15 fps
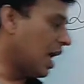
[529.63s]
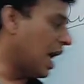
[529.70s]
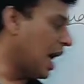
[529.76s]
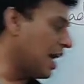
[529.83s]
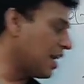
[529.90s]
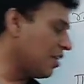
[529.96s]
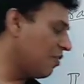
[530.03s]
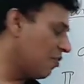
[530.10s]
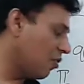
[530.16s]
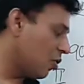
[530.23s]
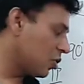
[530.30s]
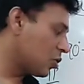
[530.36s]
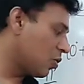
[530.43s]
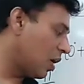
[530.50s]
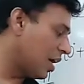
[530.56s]
And in
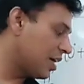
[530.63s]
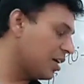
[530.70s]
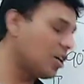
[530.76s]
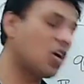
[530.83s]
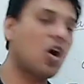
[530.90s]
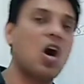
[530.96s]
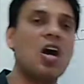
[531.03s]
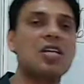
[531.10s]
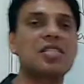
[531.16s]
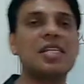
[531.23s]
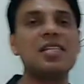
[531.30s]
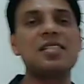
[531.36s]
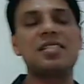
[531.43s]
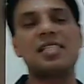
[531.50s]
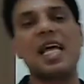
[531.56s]
fourth quadrant cos
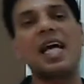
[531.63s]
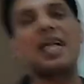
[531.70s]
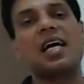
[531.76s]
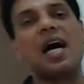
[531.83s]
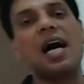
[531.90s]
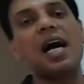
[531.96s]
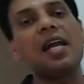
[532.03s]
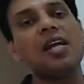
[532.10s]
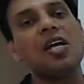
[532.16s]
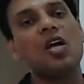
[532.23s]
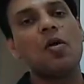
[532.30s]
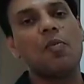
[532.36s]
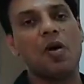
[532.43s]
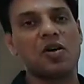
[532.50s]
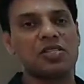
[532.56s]
and sec
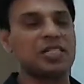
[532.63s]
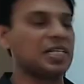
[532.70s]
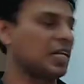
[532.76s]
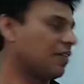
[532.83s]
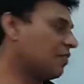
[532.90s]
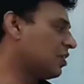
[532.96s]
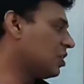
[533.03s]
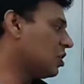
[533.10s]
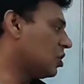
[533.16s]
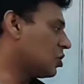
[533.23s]
are positive.